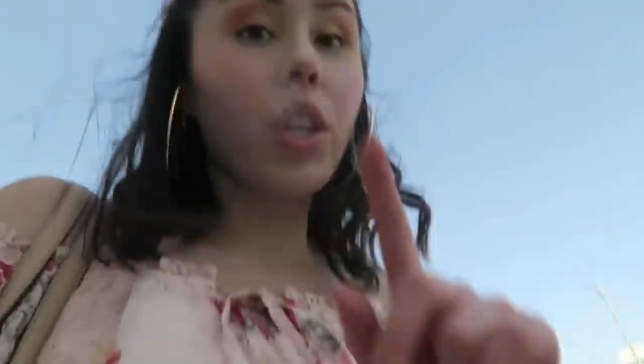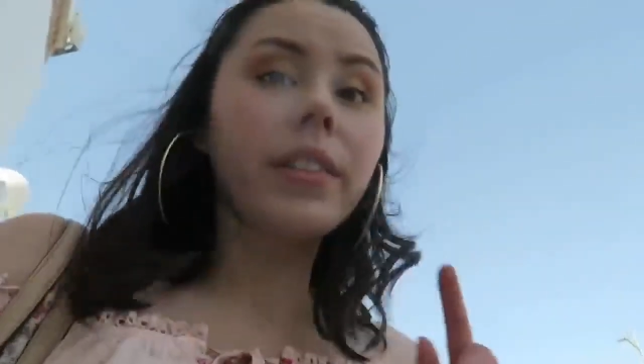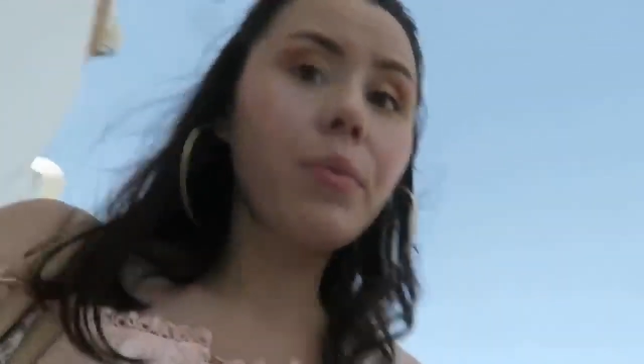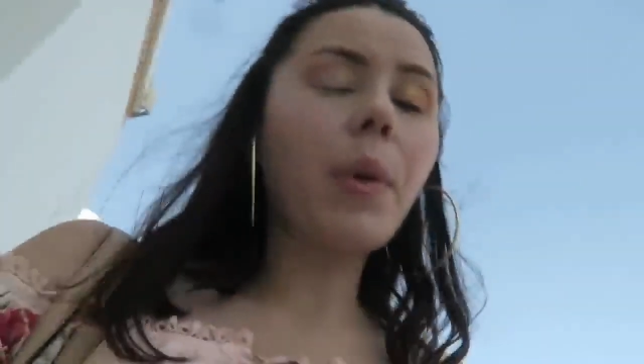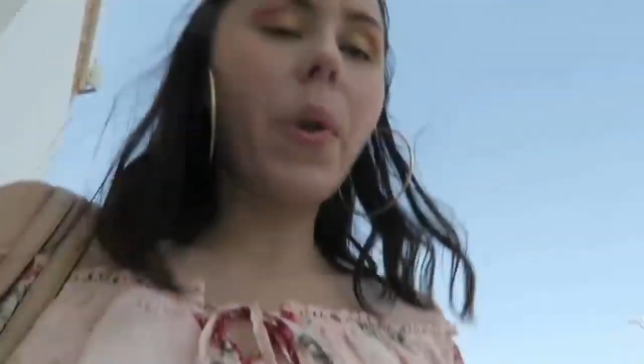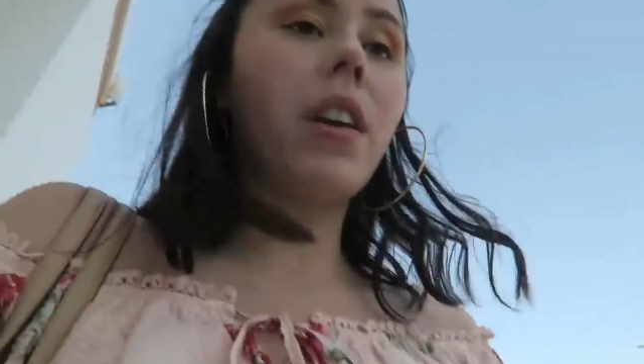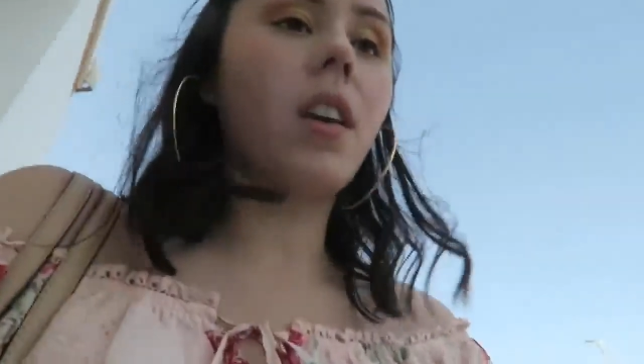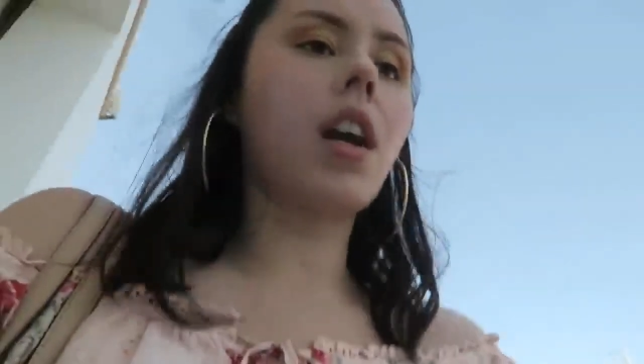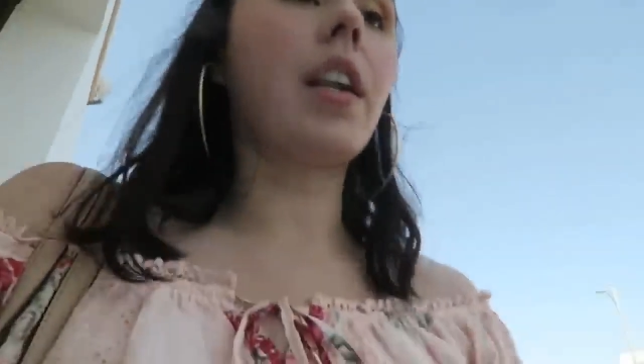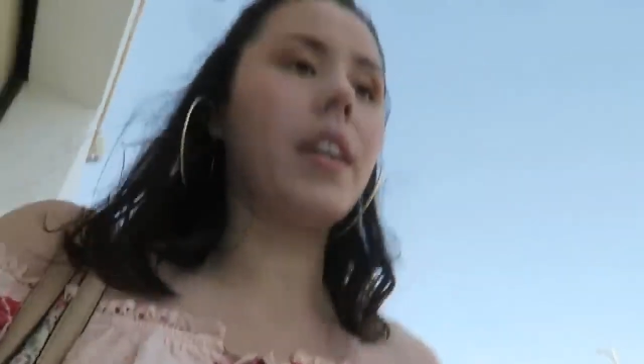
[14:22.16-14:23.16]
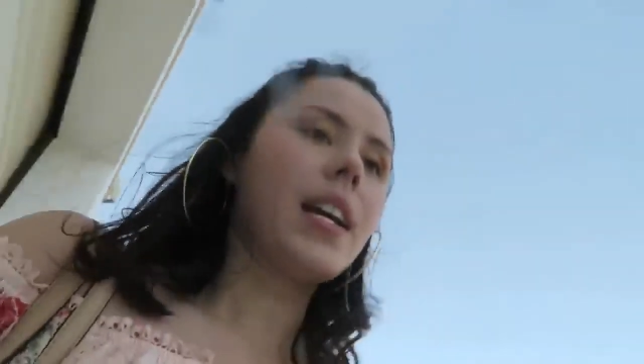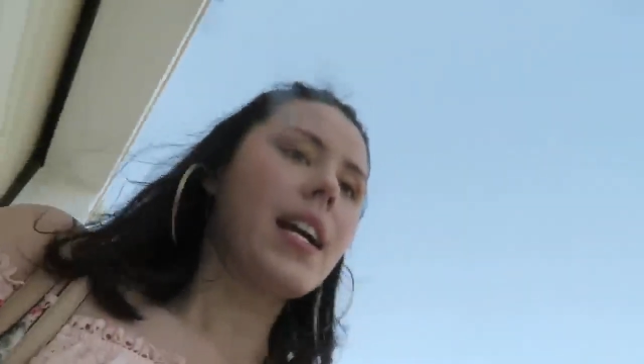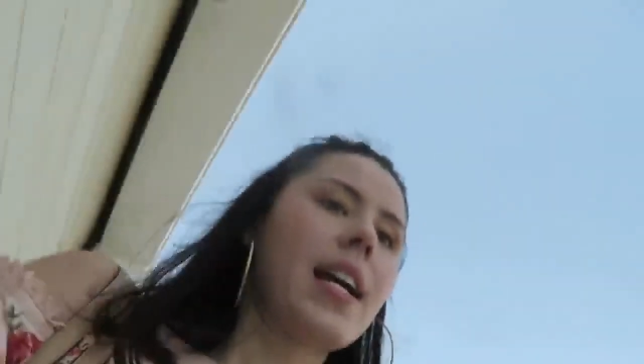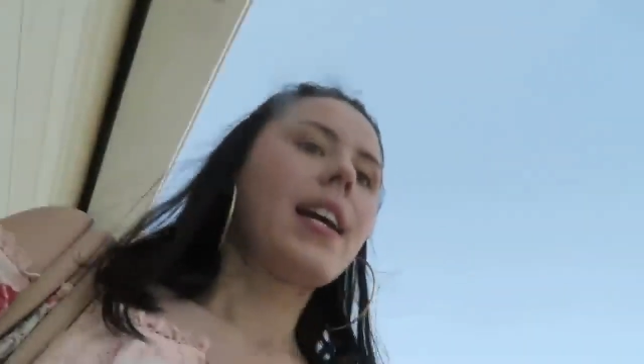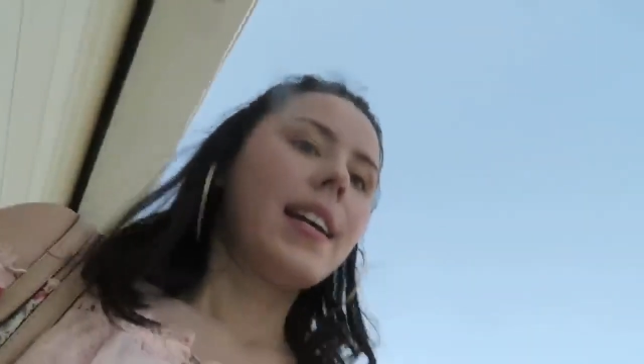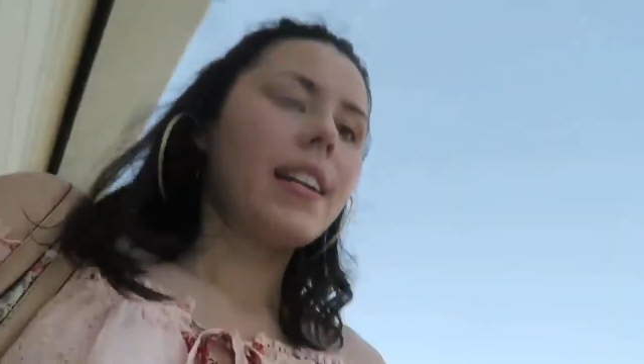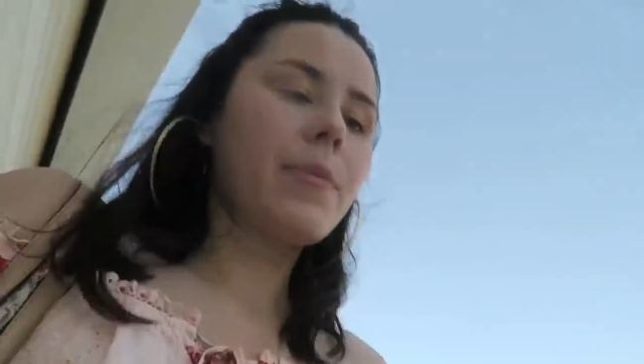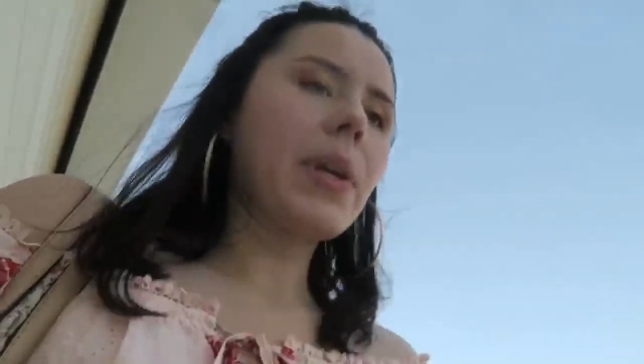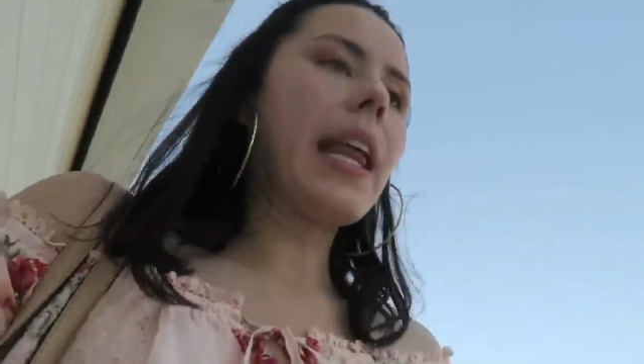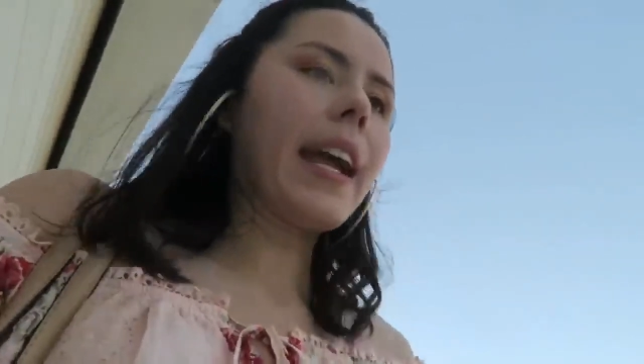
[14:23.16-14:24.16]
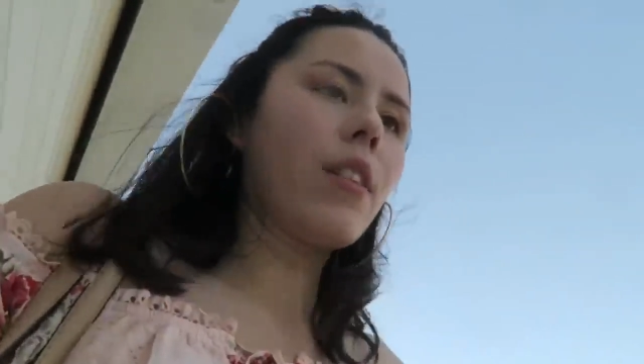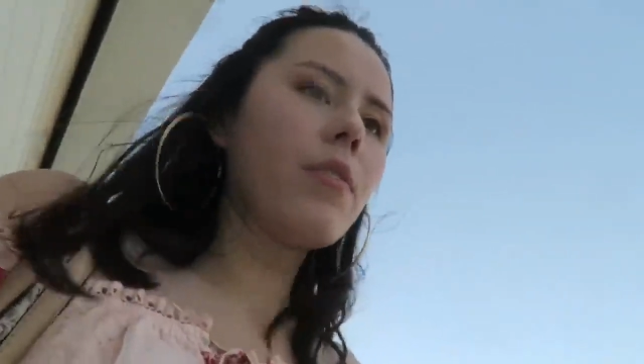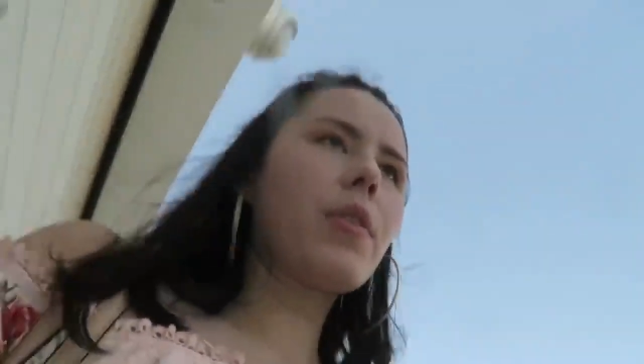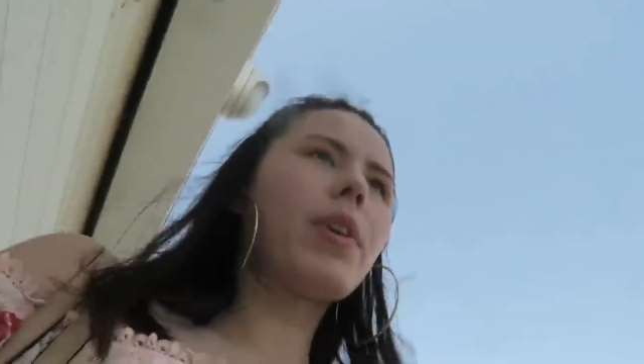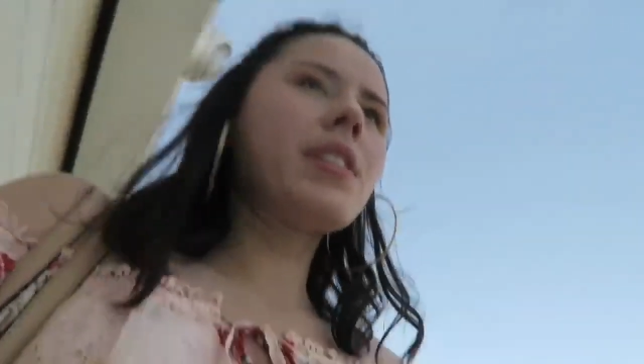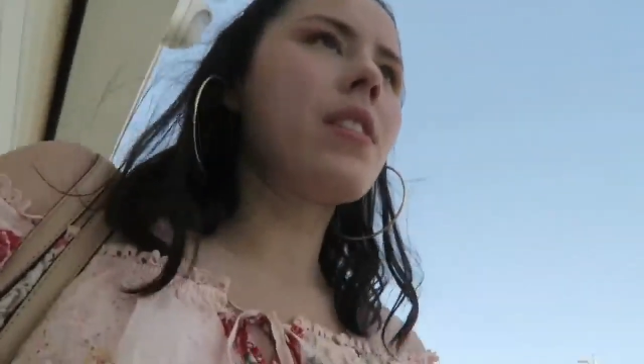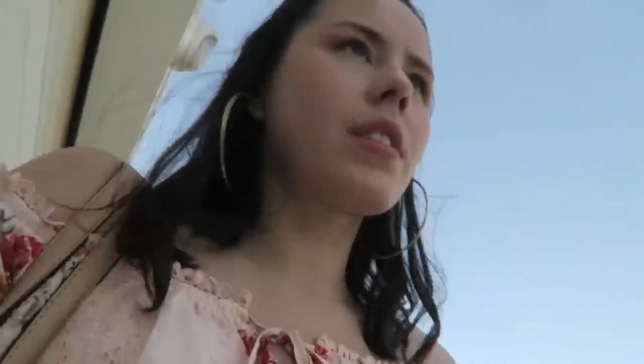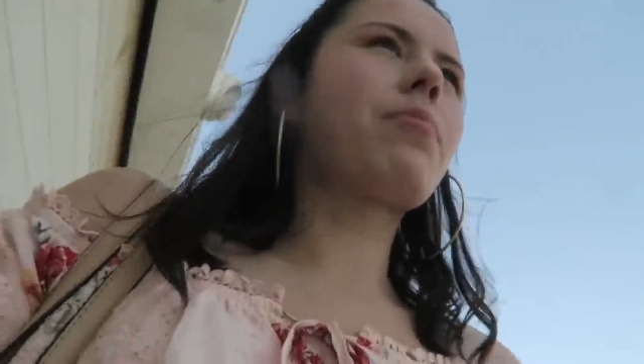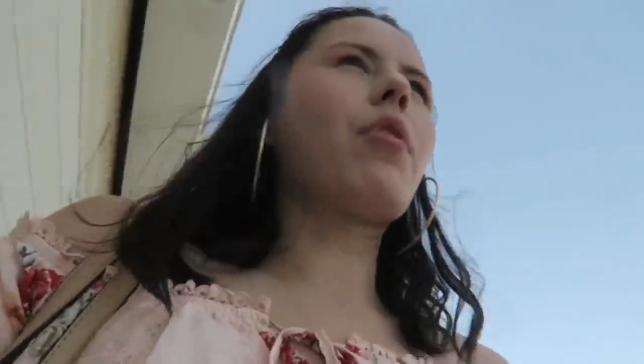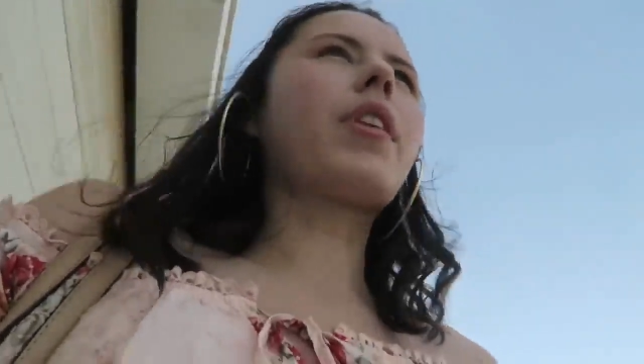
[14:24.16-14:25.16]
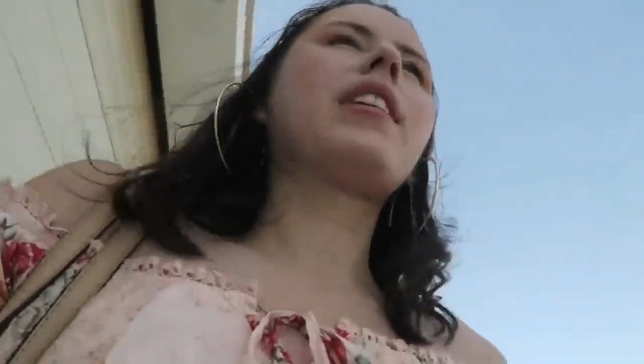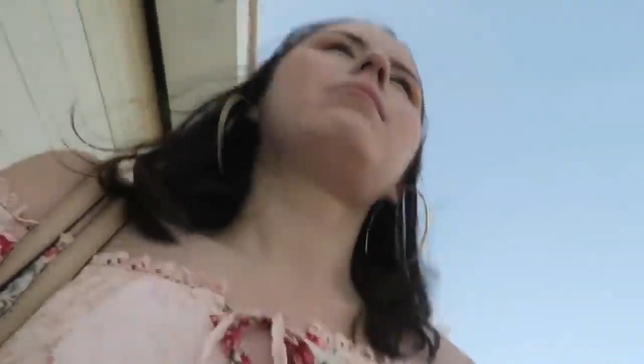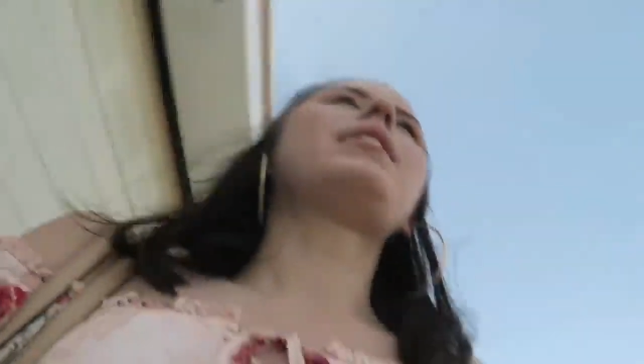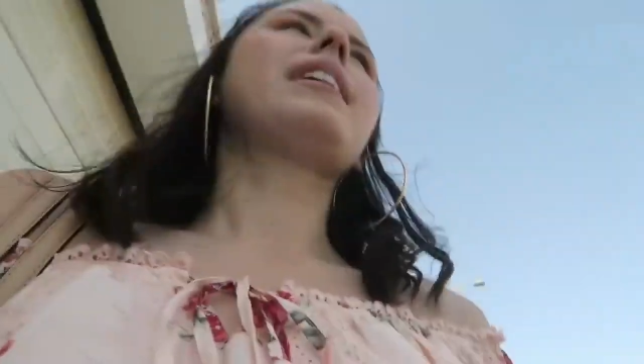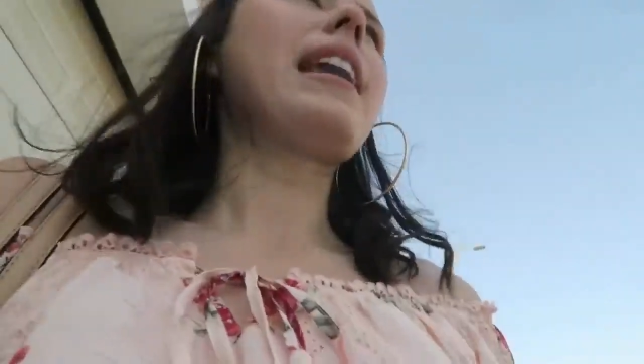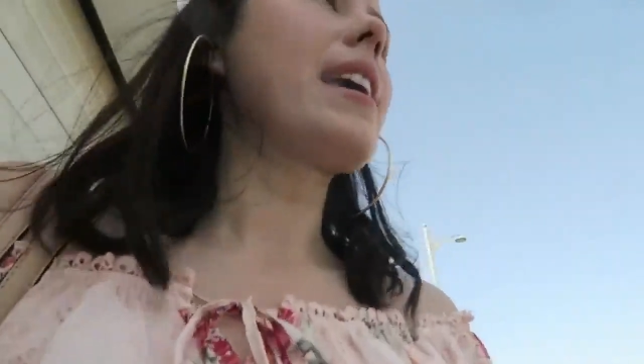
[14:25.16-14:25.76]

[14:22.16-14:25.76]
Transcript: should repair your card. It's been like over 1 year, it's broken. I'm like,